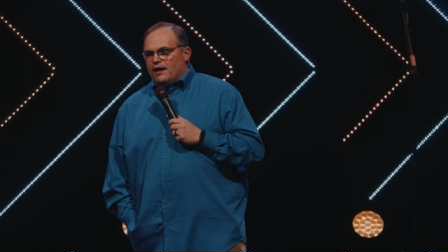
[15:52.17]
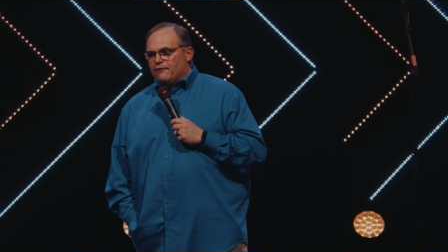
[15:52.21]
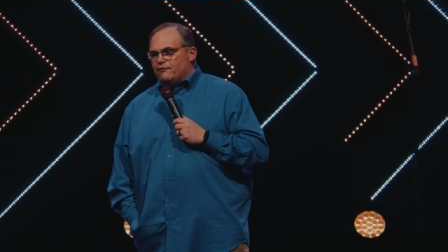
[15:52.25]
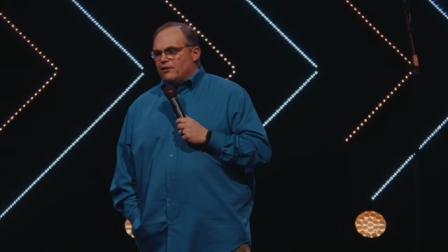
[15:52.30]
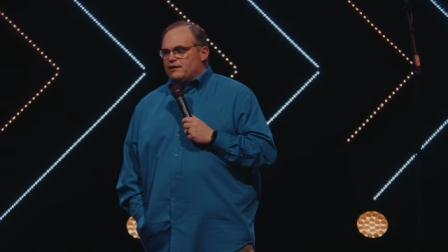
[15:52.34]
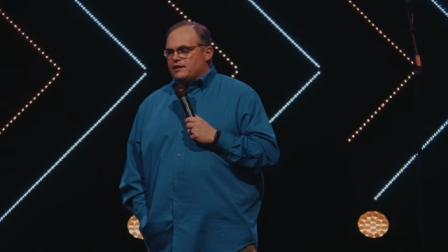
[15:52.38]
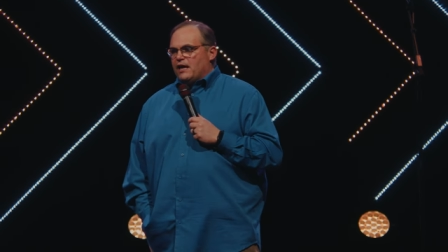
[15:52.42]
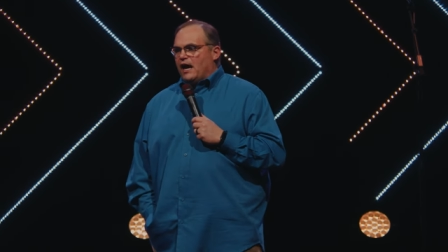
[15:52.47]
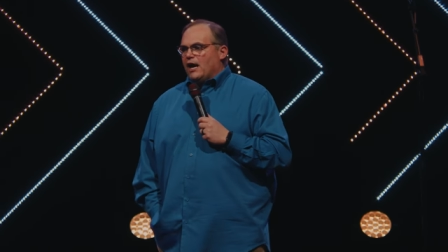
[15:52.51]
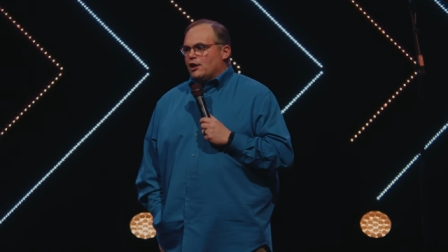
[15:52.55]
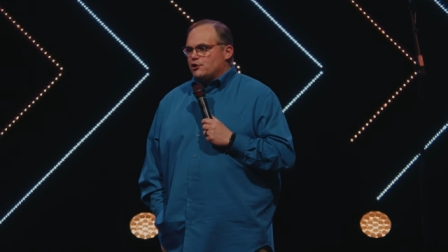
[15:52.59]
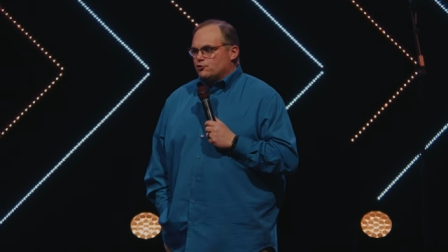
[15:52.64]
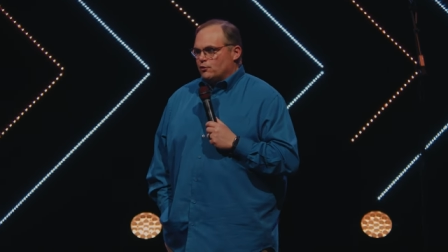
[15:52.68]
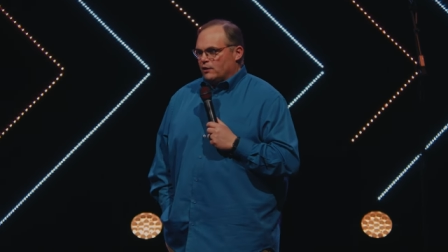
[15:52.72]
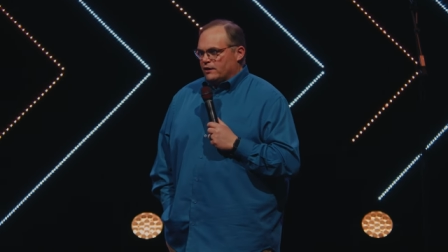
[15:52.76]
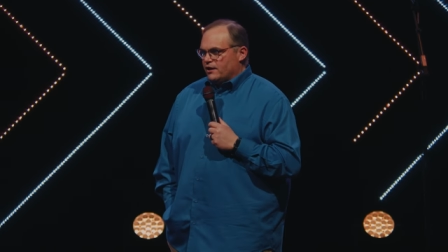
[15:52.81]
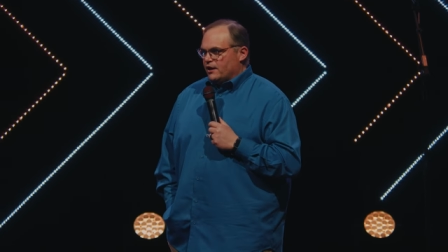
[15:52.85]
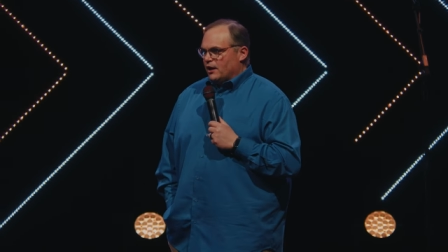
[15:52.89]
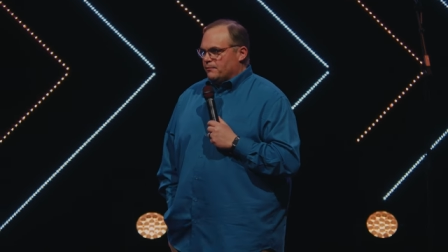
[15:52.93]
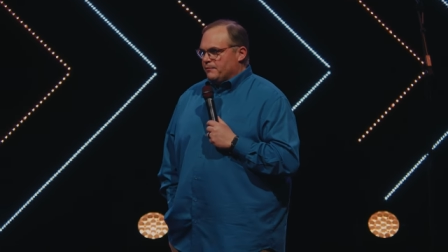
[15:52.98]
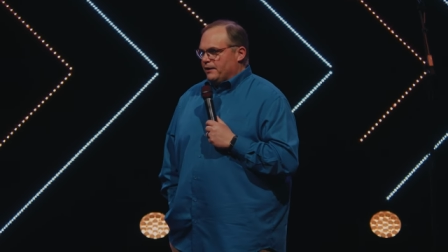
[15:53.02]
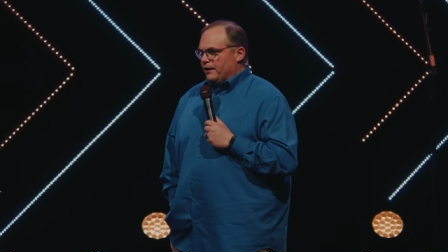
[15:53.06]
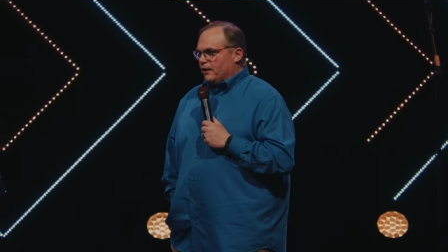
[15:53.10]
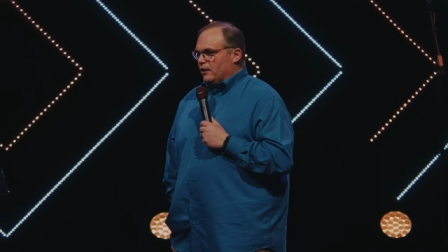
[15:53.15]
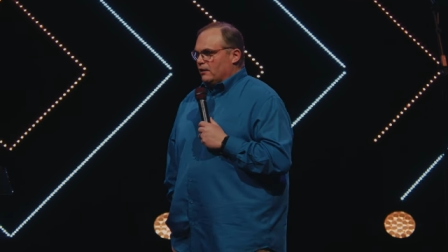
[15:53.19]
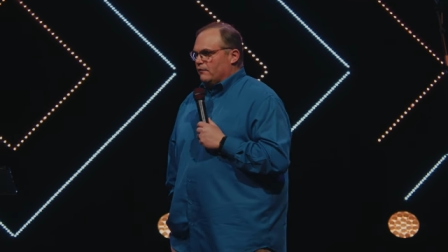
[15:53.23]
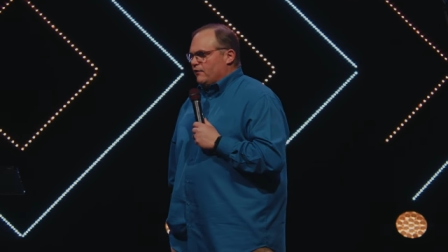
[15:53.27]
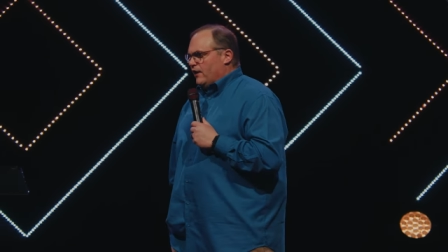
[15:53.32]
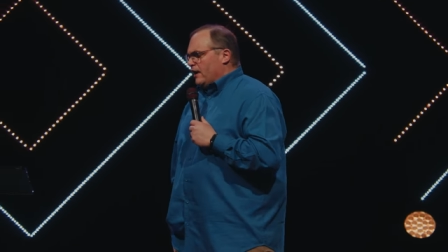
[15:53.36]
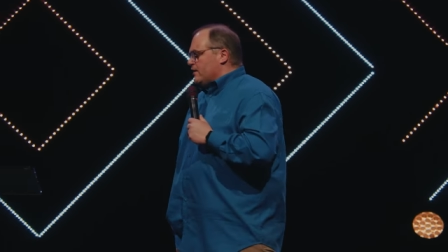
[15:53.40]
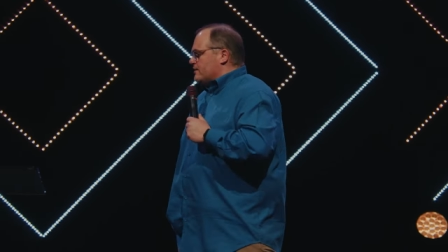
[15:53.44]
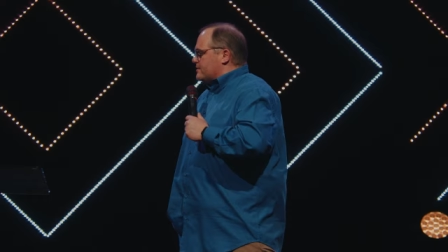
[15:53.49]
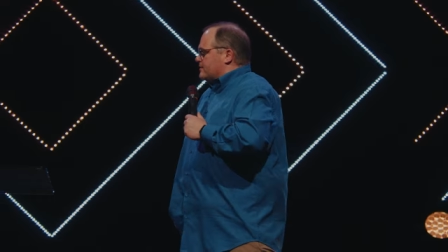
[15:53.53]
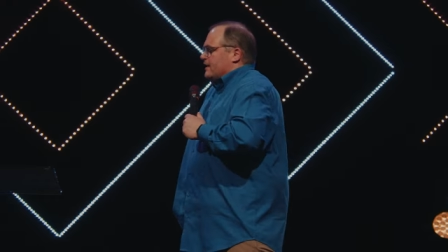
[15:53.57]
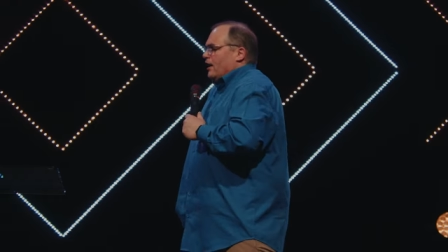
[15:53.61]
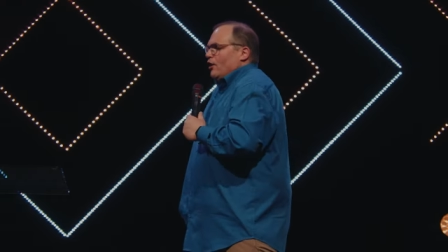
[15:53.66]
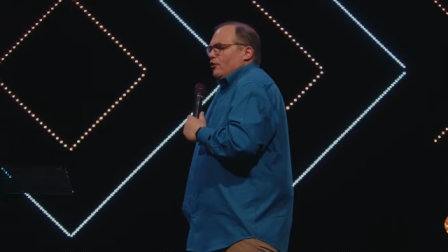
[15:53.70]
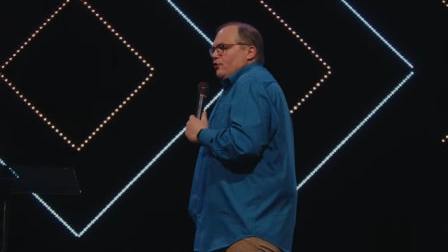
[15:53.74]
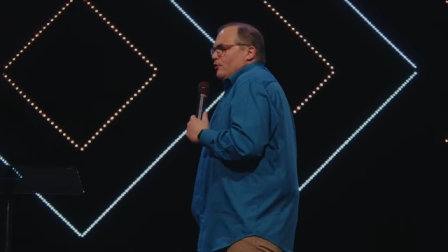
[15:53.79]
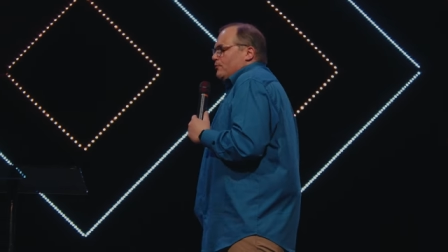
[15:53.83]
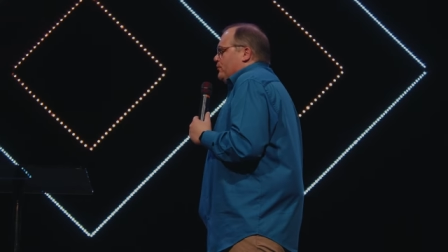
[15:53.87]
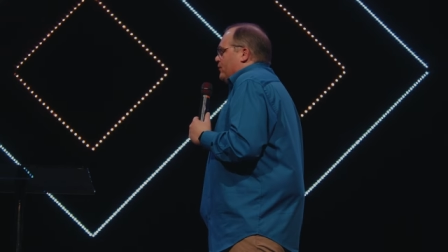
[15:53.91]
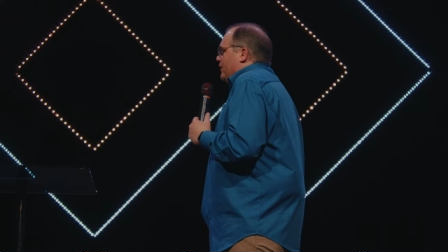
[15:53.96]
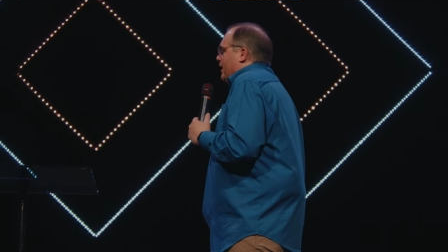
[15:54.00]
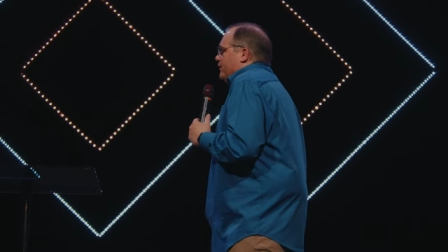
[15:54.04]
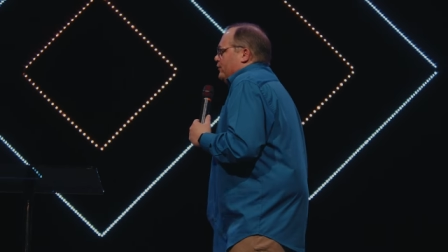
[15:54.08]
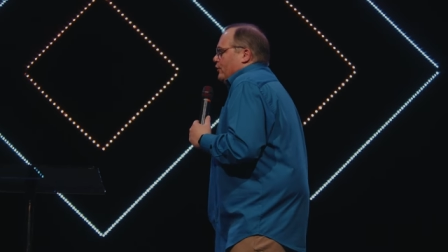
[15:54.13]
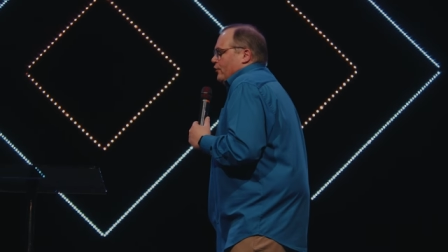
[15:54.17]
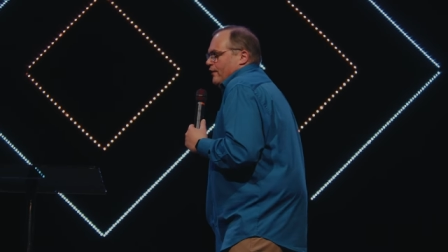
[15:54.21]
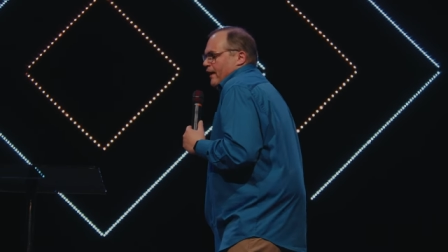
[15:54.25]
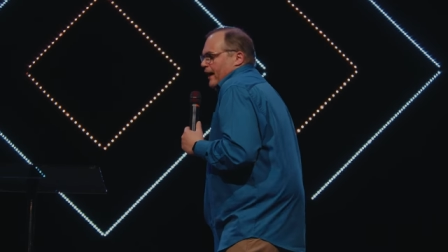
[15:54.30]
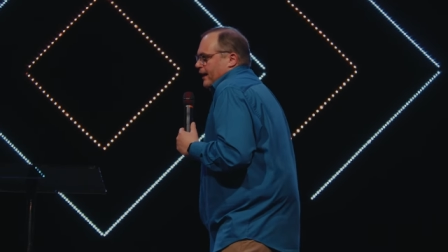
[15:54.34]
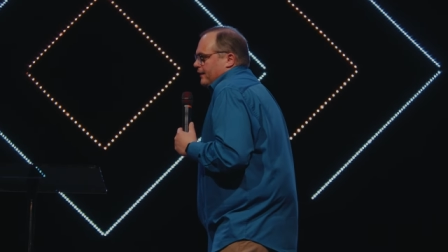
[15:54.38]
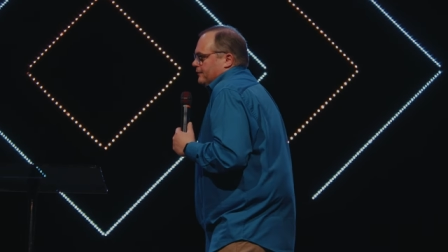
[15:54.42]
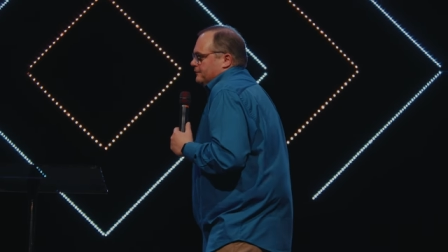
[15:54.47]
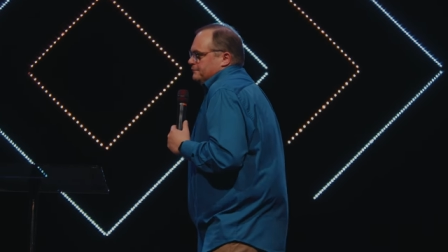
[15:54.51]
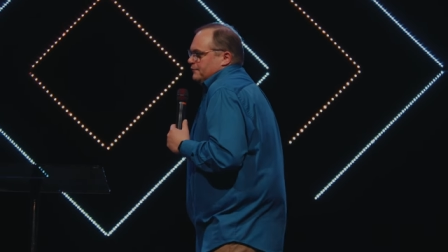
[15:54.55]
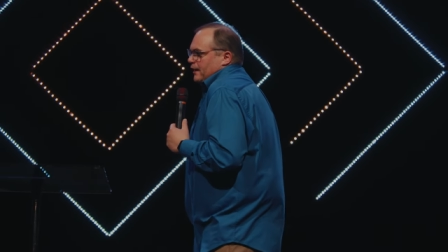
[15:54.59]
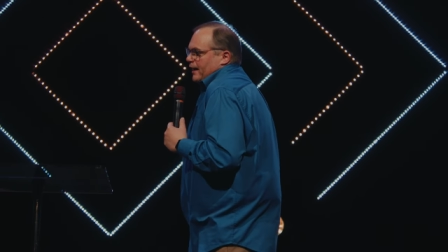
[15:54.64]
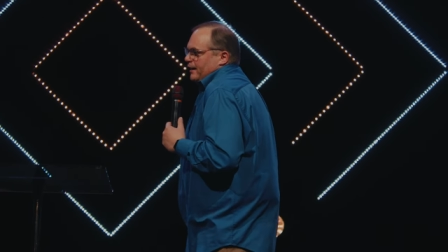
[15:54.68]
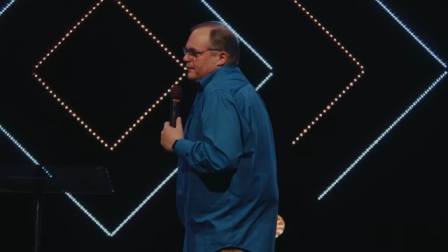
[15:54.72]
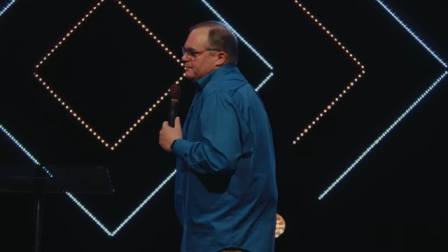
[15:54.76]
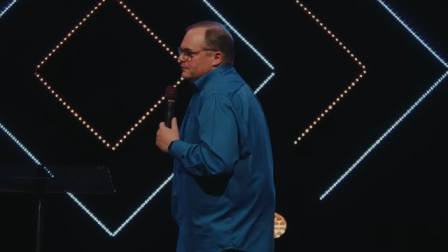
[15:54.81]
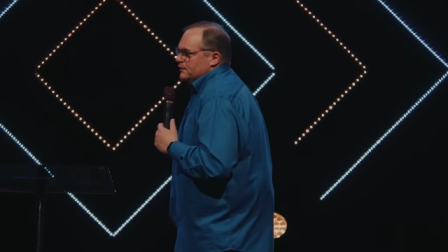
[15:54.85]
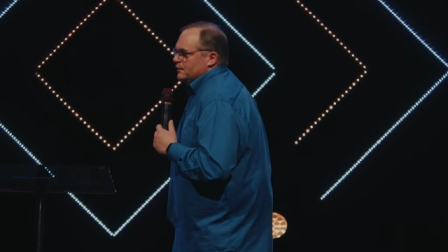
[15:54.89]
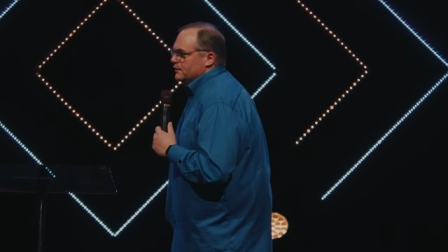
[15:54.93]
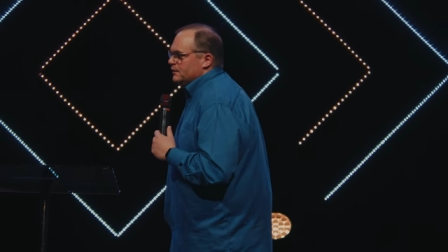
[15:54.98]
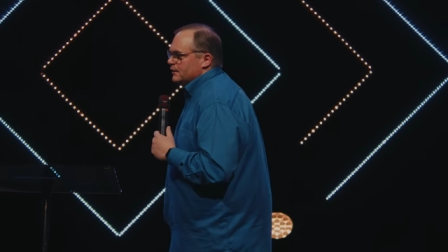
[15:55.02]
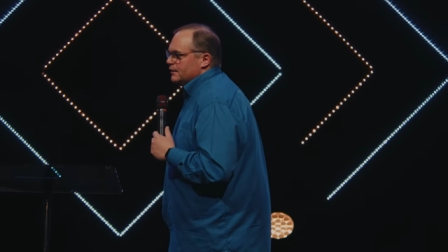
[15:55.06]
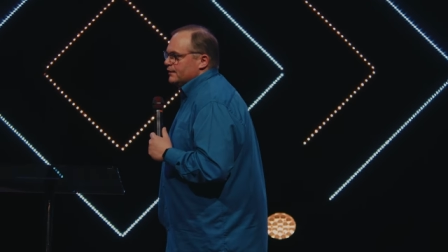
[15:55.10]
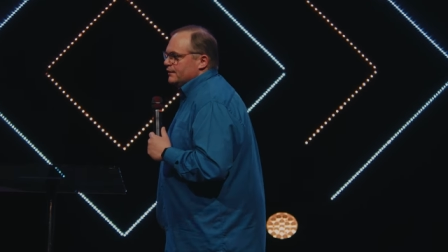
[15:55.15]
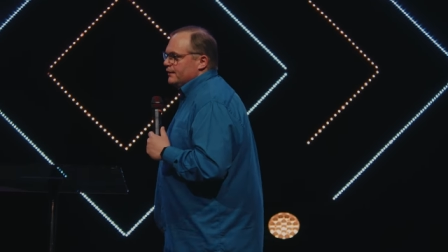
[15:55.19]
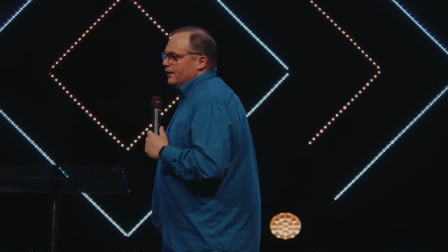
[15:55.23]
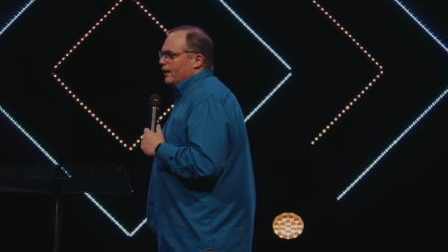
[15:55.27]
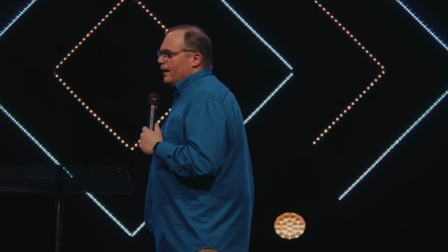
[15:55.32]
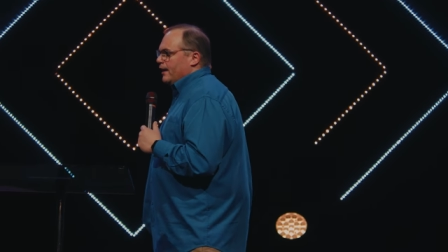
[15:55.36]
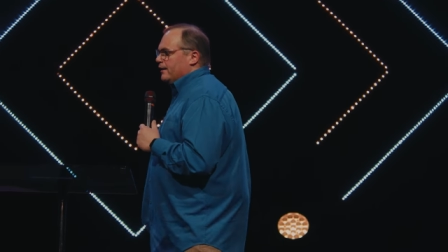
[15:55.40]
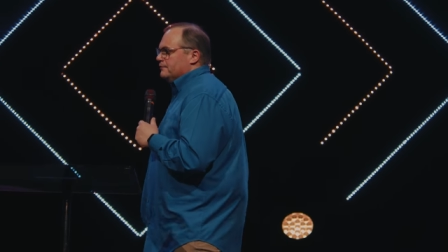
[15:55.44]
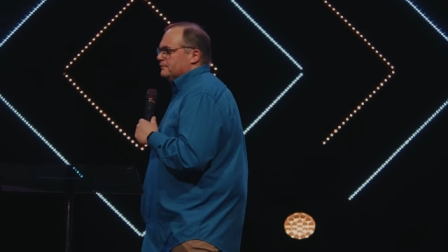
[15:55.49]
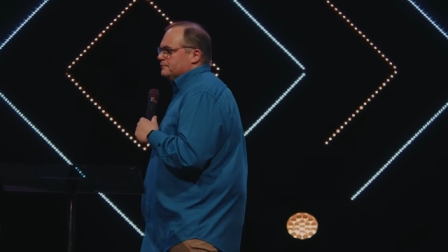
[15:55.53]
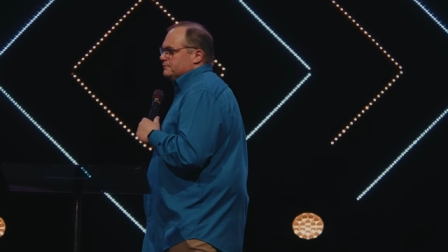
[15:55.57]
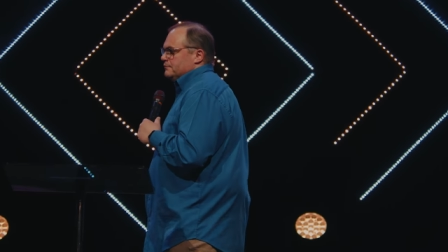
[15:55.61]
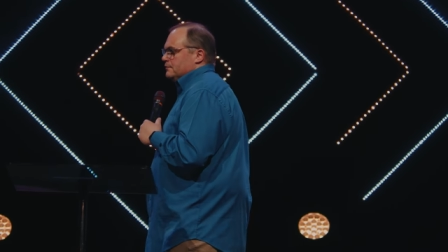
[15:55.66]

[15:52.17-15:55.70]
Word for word: every doctrine, come here. Very seldom do they do that, right? All right?